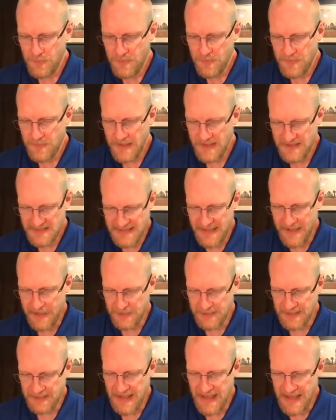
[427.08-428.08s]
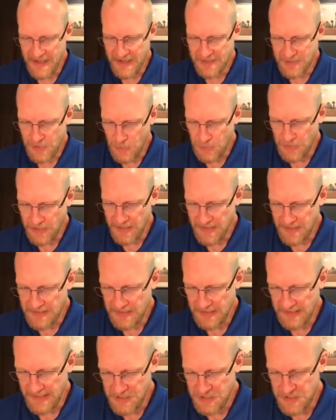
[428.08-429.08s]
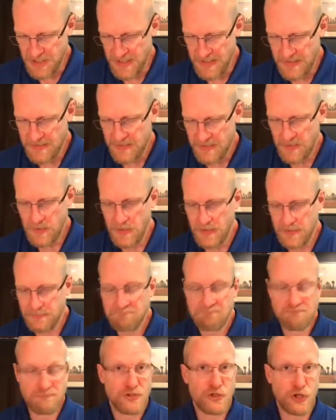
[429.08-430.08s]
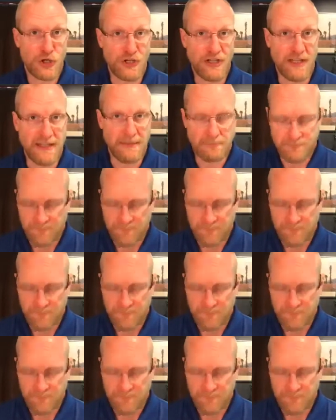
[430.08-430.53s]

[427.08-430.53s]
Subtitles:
he settled in Anatolia, Galatia, or Turkey.